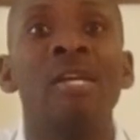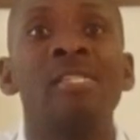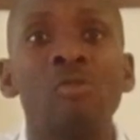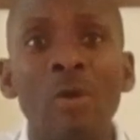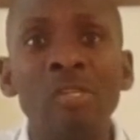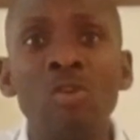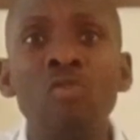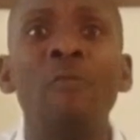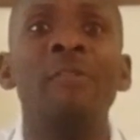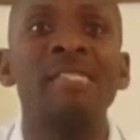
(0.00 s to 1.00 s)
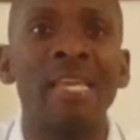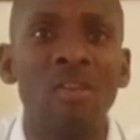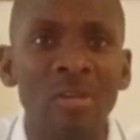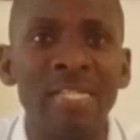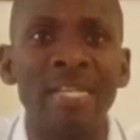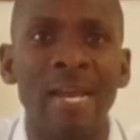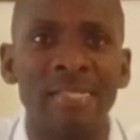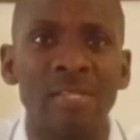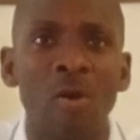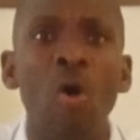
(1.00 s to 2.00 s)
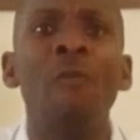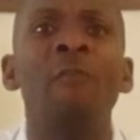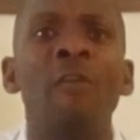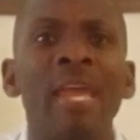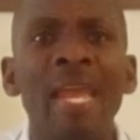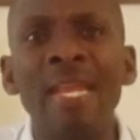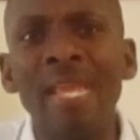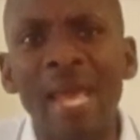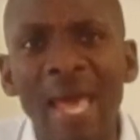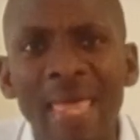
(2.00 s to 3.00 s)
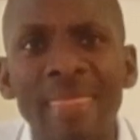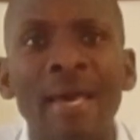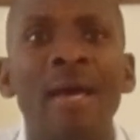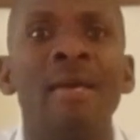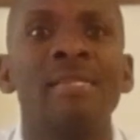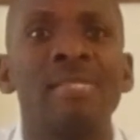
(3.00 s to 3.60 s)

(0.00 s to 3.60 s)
Situation two for security guards or for any other